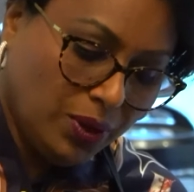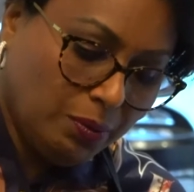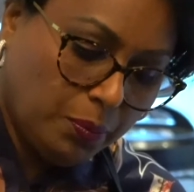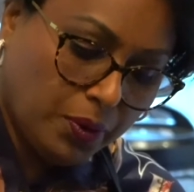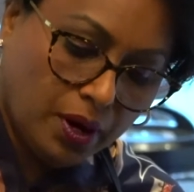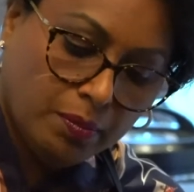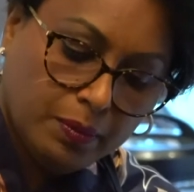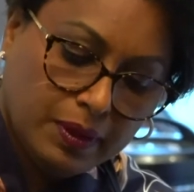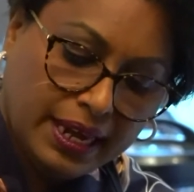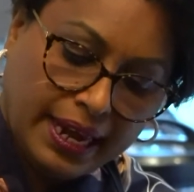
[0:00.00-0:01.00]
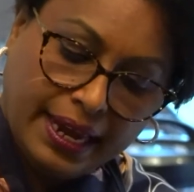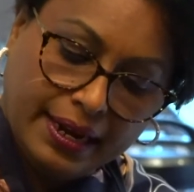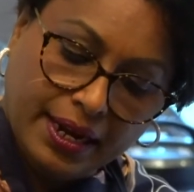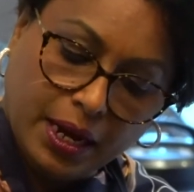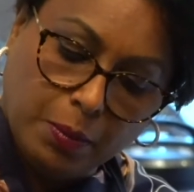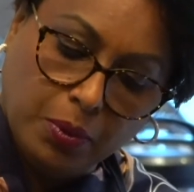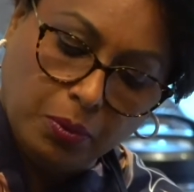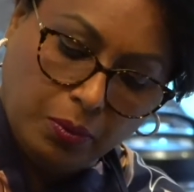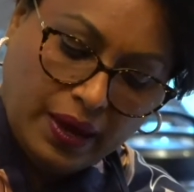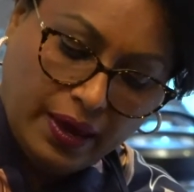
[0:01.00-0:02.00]
will probably end up
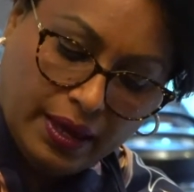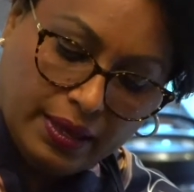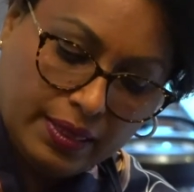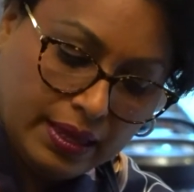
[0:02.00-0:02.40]
with